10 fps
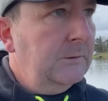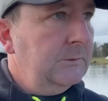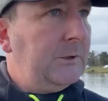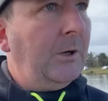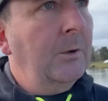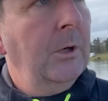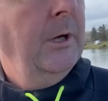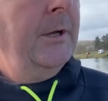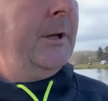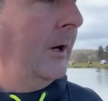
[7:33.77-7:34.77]
So,
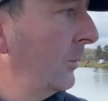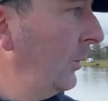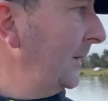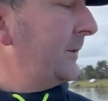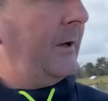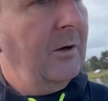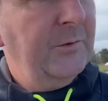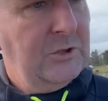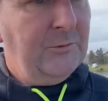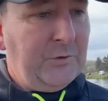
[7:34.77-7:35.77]
you know, whilst they are
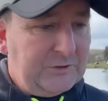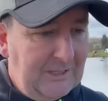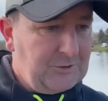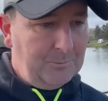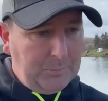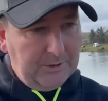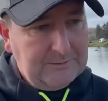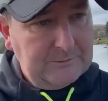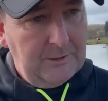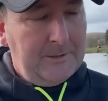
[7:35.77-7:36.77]
fishing for section
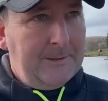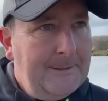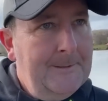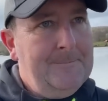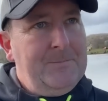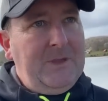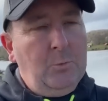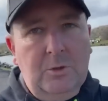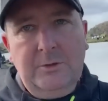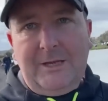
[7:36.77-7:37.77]
points, they
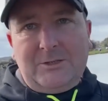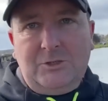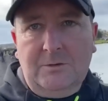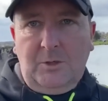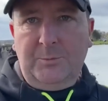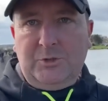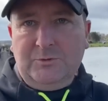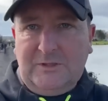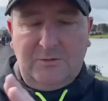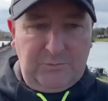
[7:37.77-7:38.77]
will get the
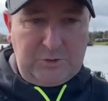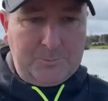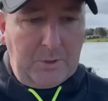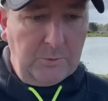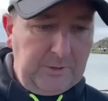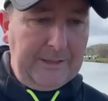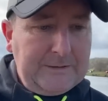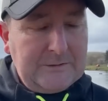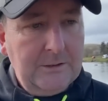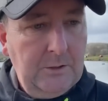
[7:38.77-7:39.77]
opportunity to fish both
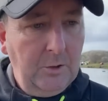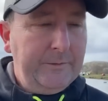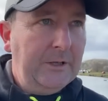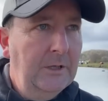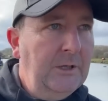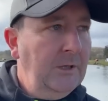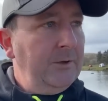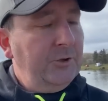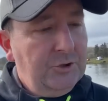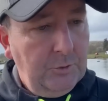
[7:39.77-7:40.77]
lakes over
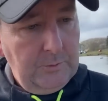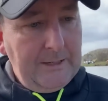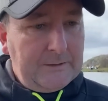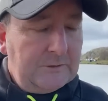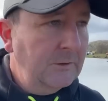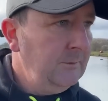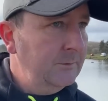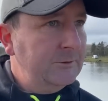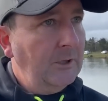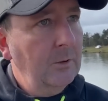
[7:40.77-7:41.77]
the two days.
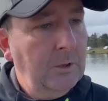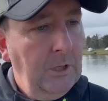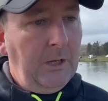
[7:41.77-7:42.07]
So,